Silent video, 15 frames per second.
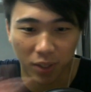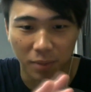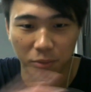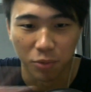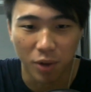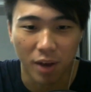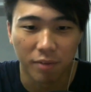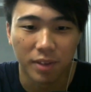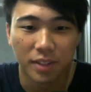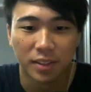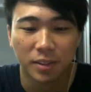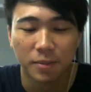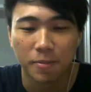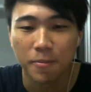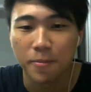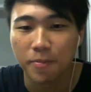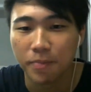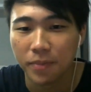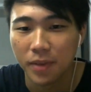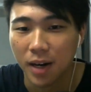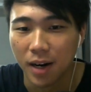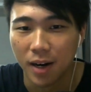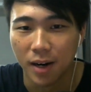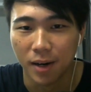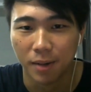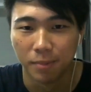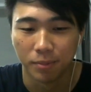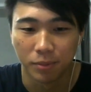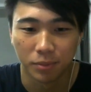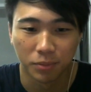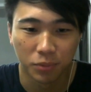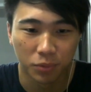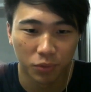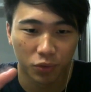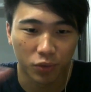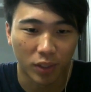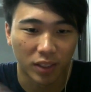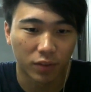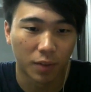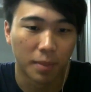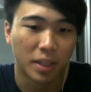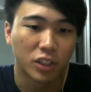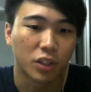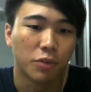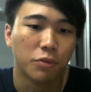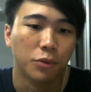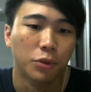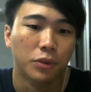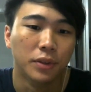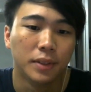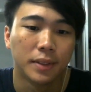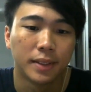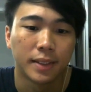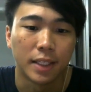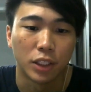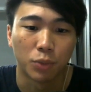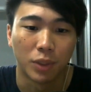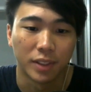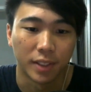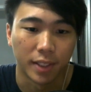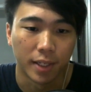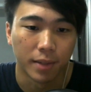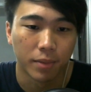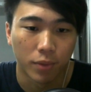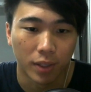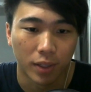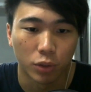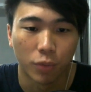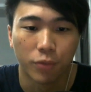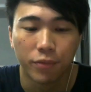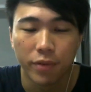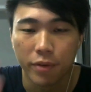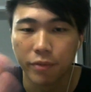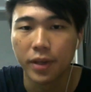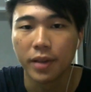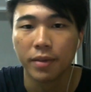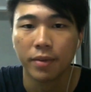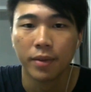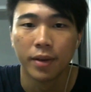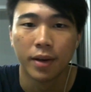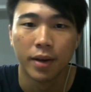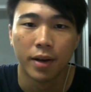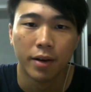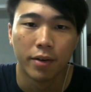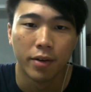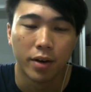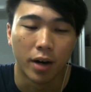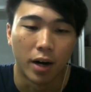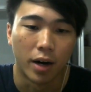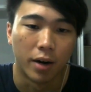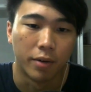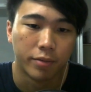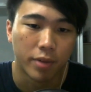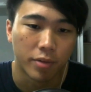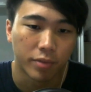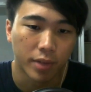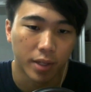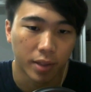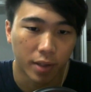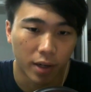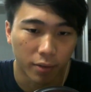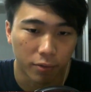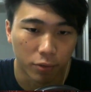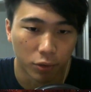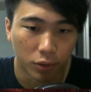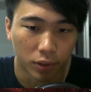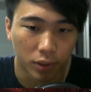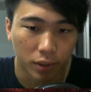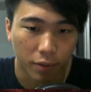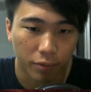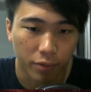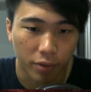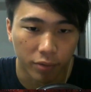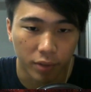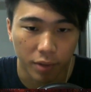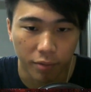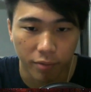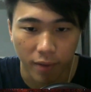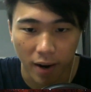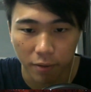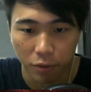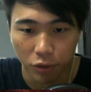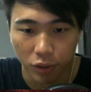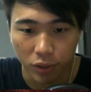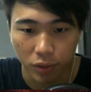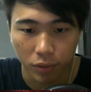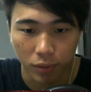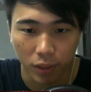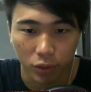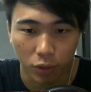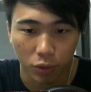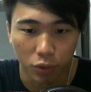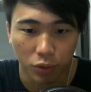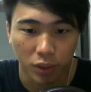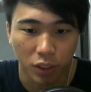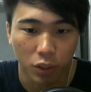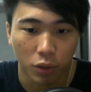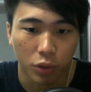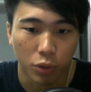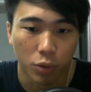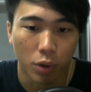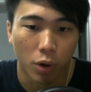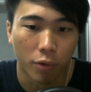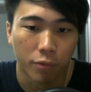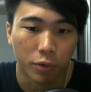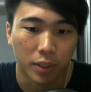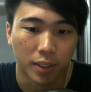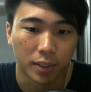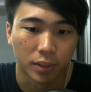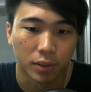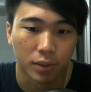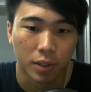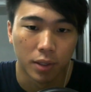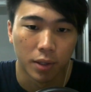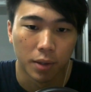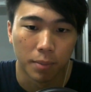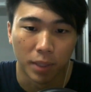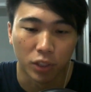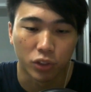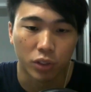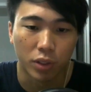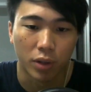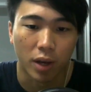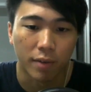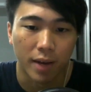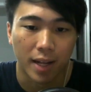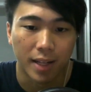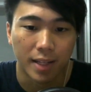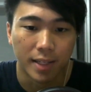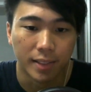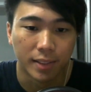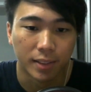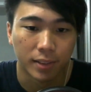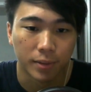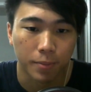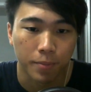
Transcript: we have this transformation rune stage once again, right? So 15 earth runes and 15 fire runes, right? So using dual Ophiuchus, make sure you have at least,